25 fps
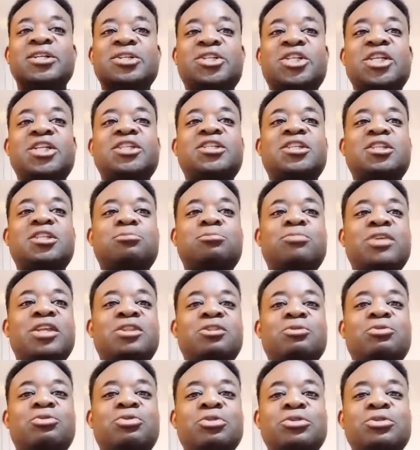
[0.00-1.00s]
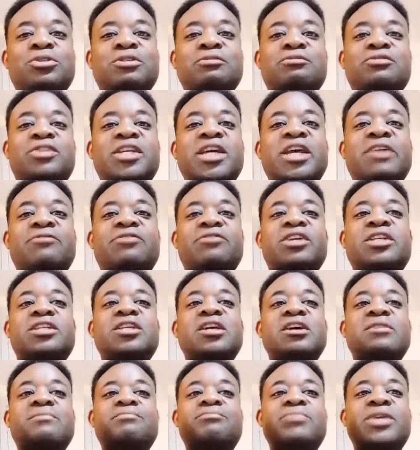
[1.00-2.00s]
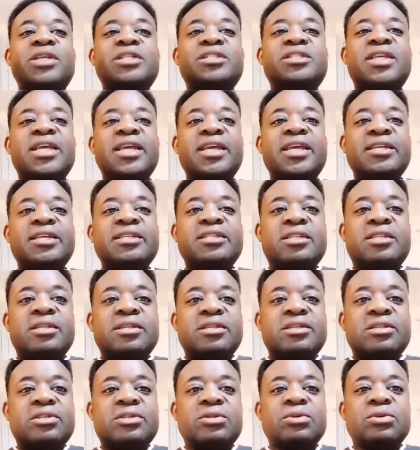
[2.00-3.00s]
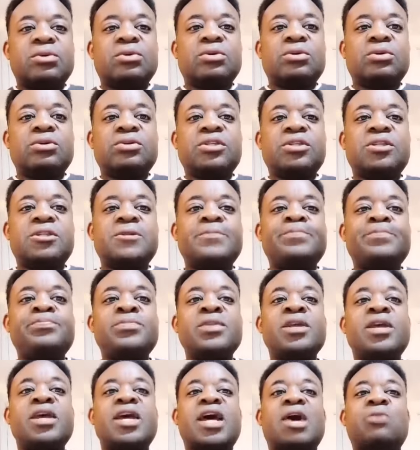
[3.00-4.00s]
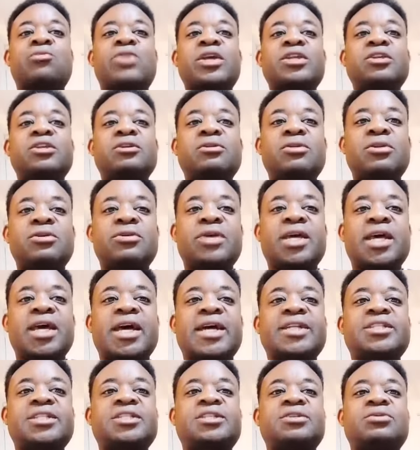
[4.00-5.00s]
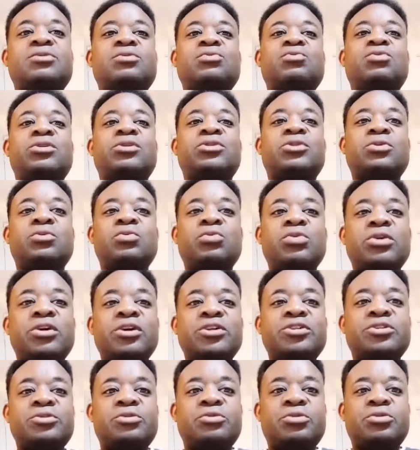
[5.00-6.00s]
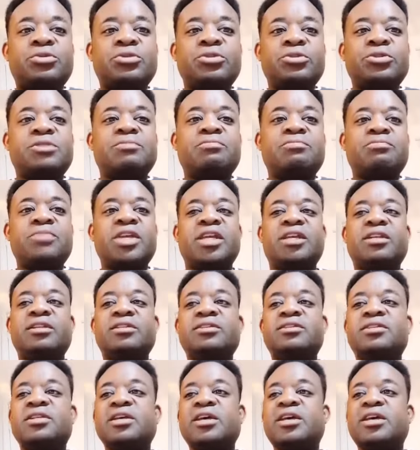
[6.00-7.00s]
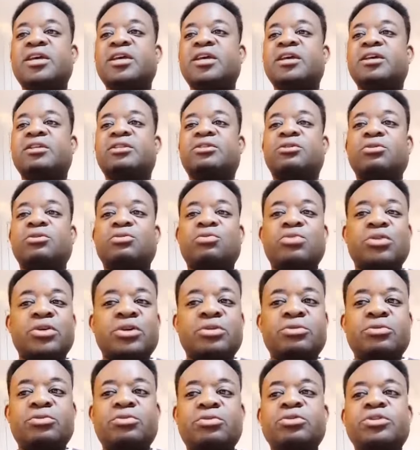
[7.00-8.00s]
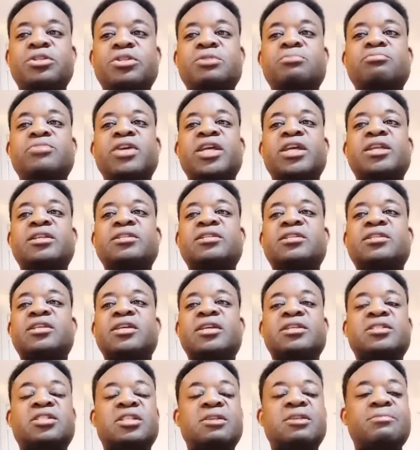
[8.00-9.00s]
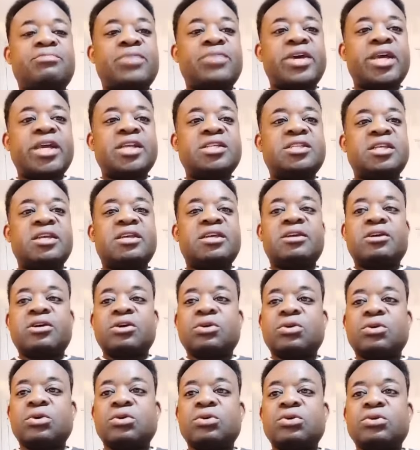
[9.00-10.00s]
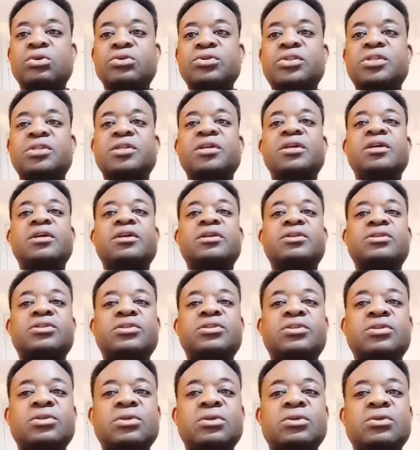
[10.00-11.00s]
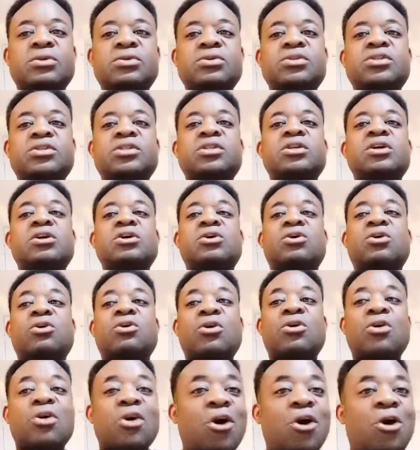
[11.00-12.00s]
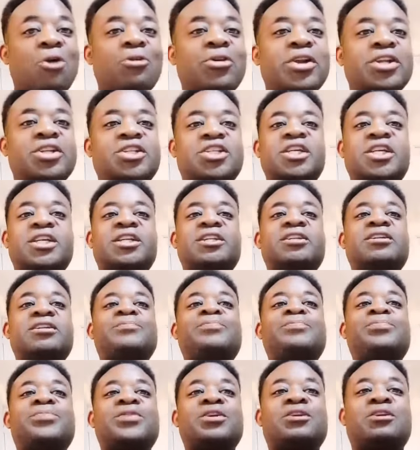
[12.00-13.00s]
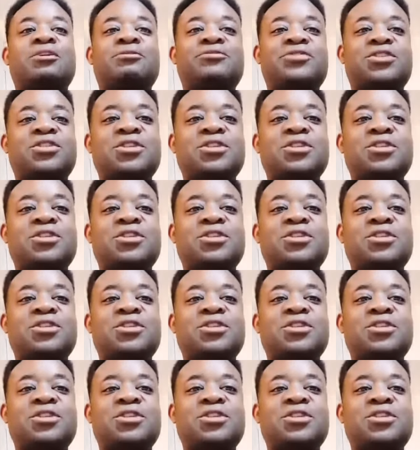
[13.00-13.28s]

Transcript: Jesus being the root of David means he is the source. And when you look at what the word root means, the word root means it's the basic cause, source, or origin of